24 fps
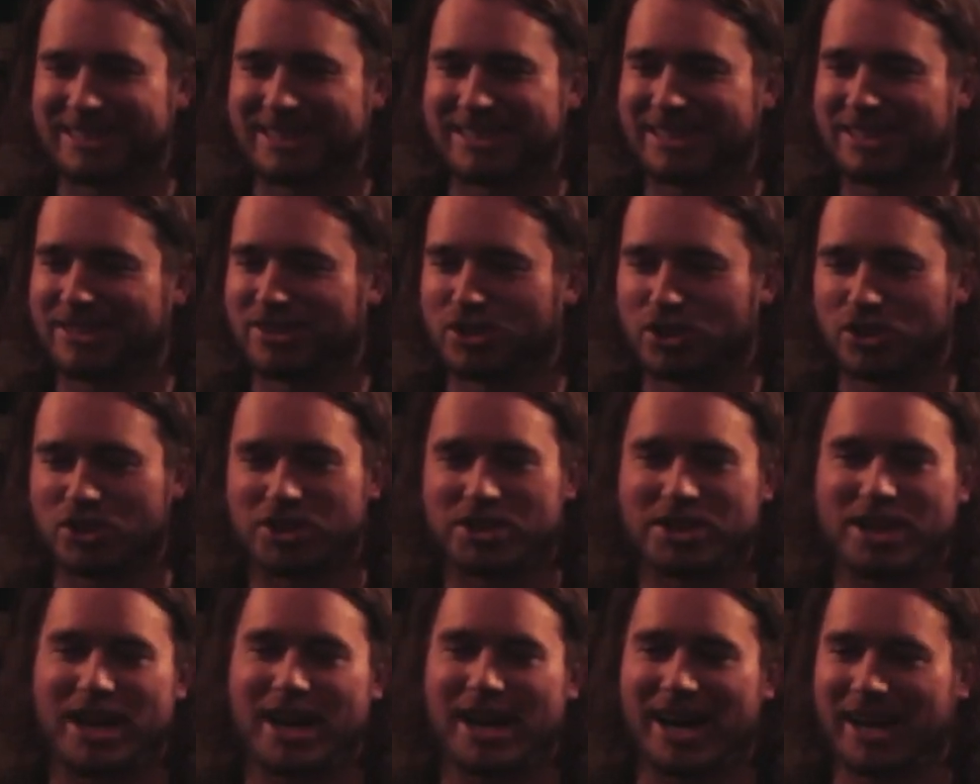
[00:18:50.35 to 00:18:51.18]
he was just
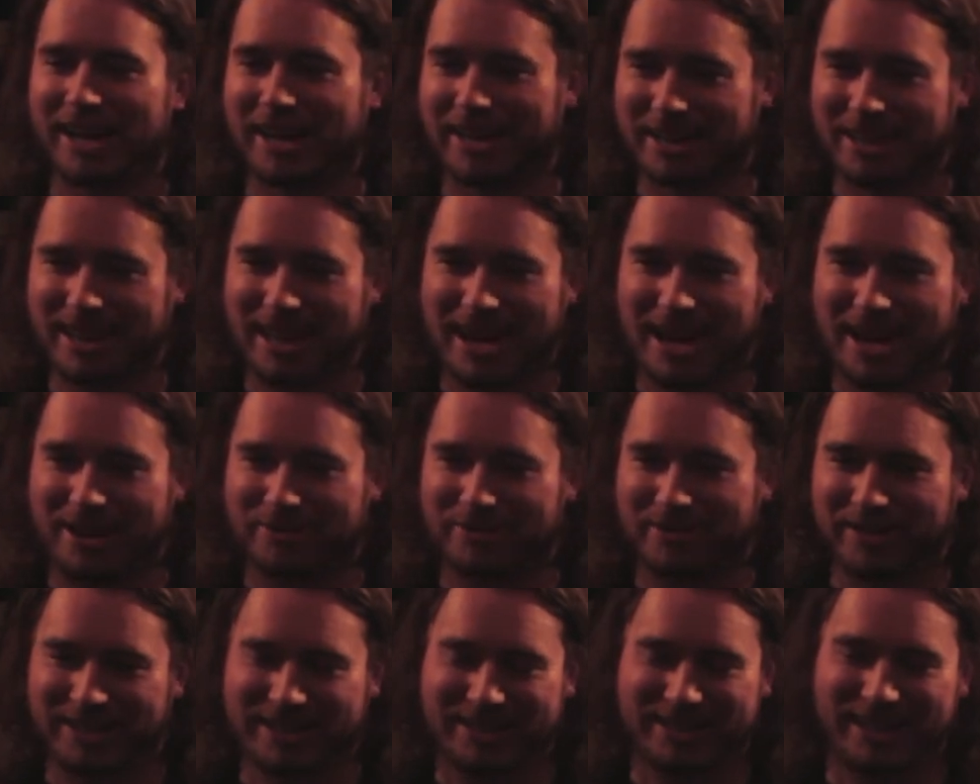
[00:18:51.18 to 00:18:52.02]
dying
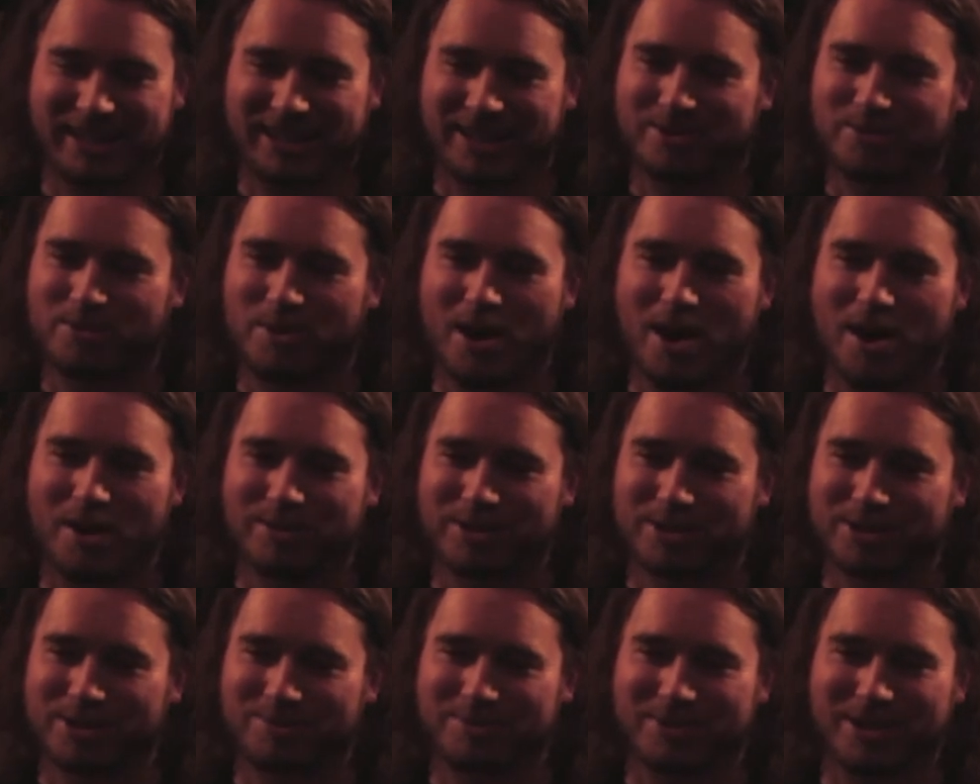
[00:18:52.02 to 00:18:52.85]
laughing like while
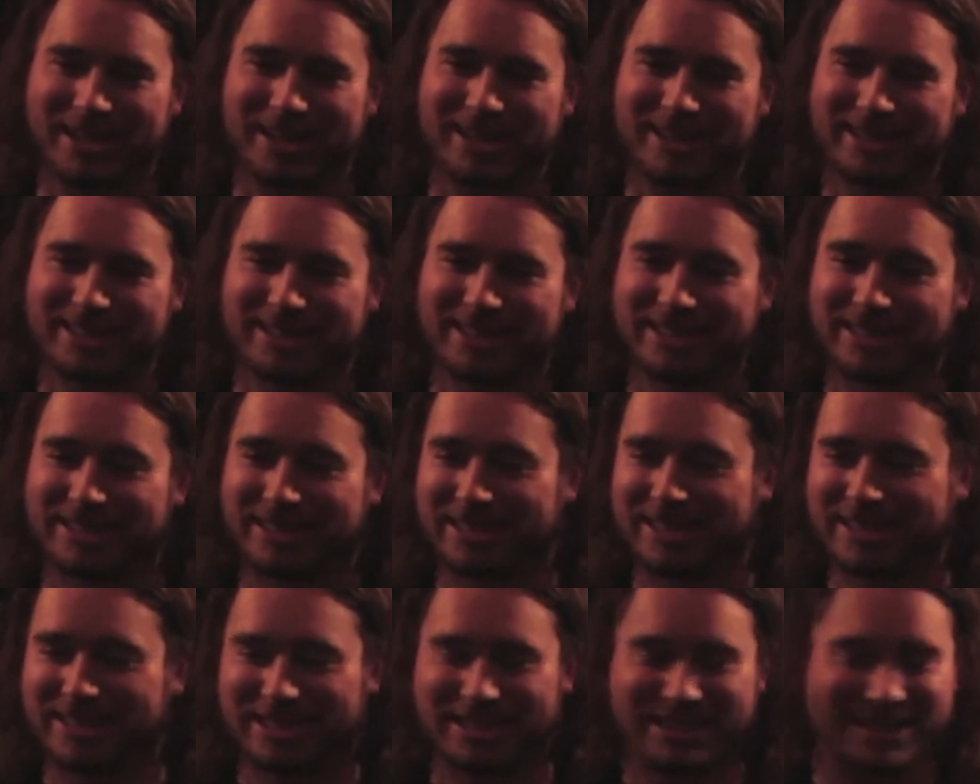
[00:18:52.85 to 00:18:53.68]
we were playing, because
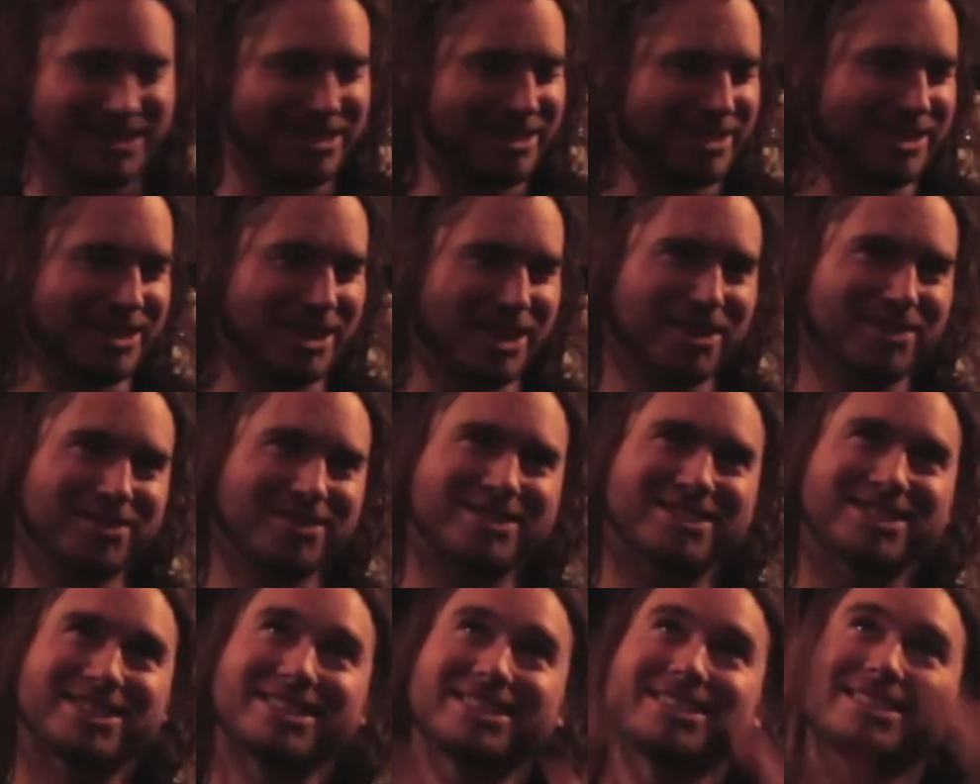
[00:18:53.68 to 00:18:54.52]
he just looked over
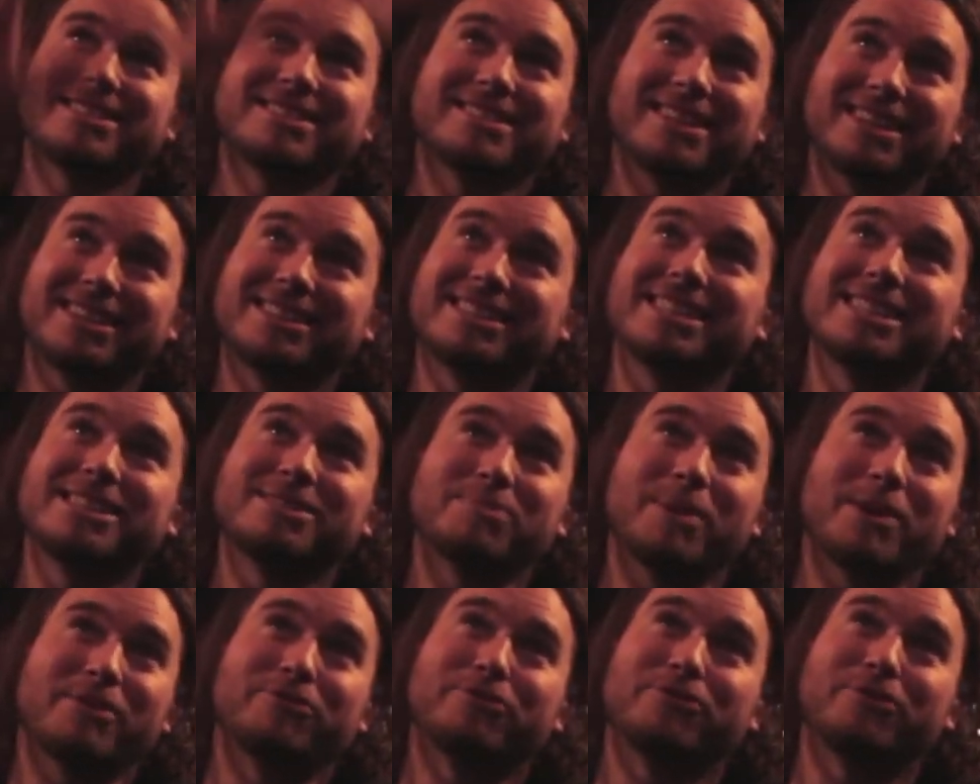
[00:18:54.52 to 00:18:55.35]
and just like sees
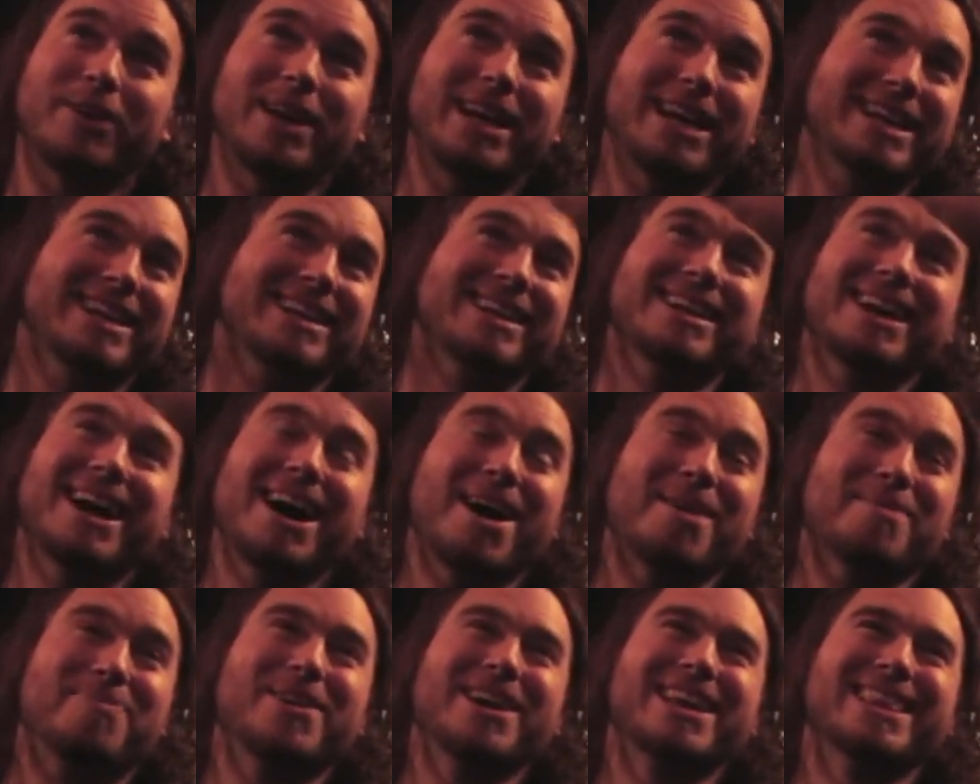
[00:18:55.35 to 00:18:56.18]
my feet
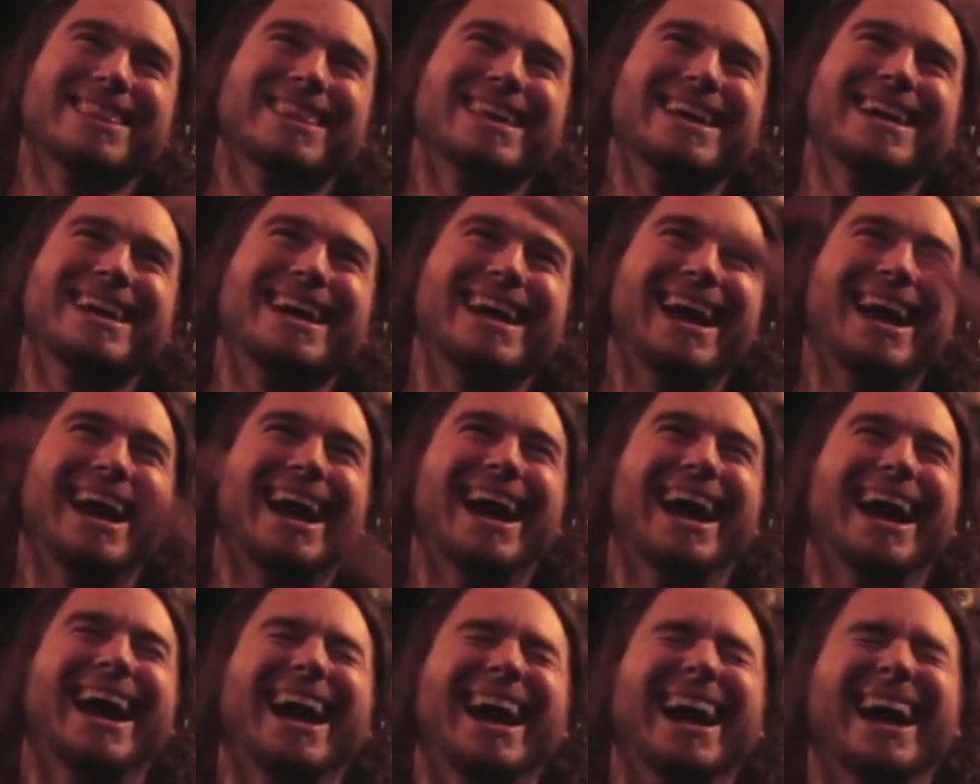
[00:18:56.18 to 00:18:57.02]
up in the
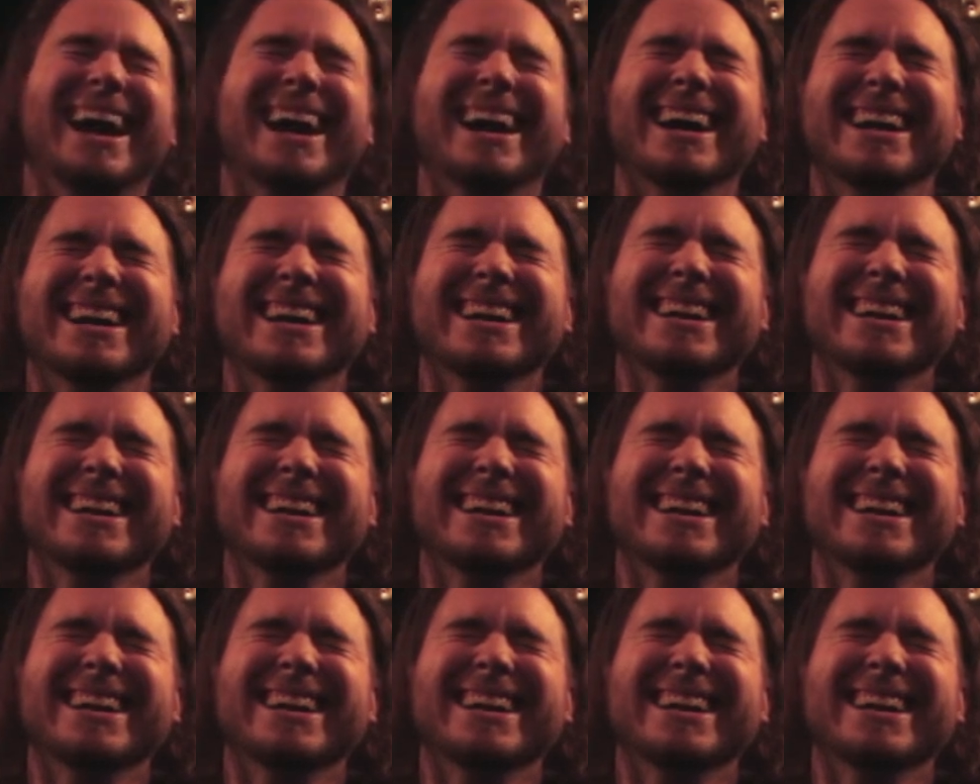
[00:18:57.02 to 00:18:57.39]
air.